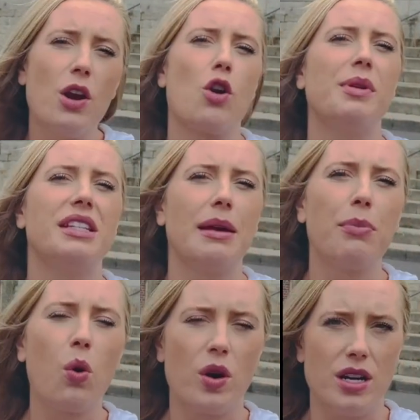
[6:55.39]
enormously
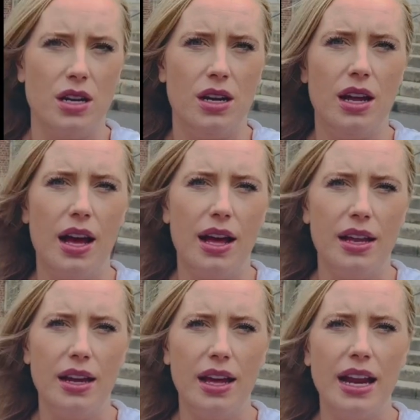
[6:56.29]
important
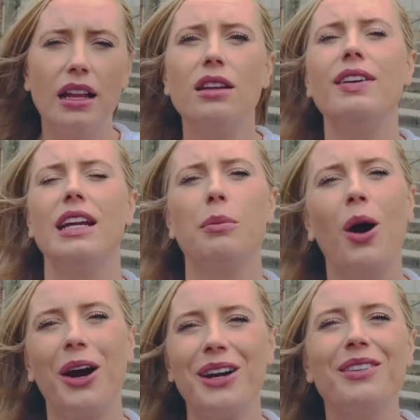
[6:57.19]
and elevating
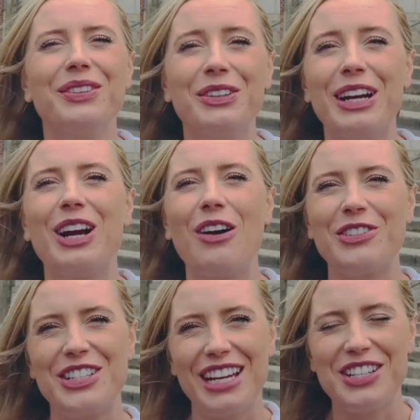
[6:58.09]
part of the great
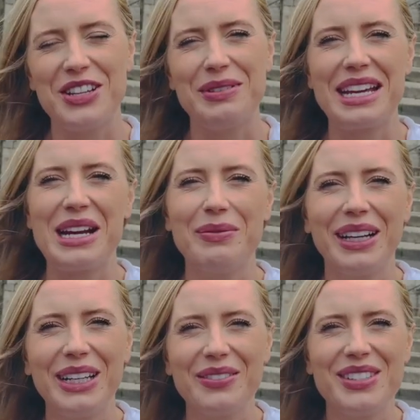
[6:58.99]
conversation that we care about
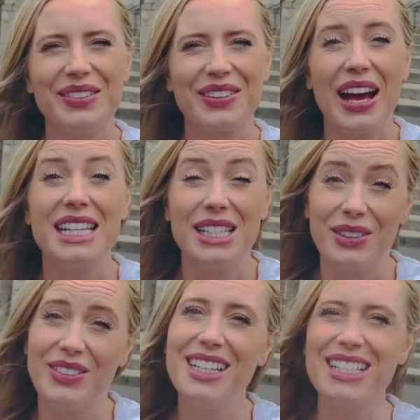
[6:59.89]
here at
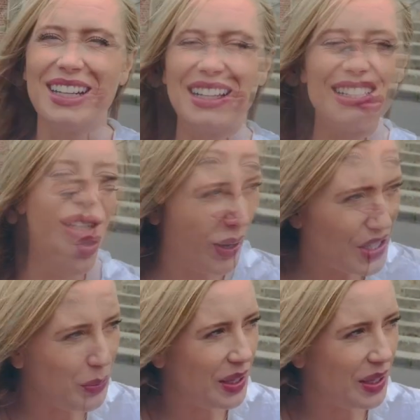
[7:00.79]
Civic Renaissance. So great to be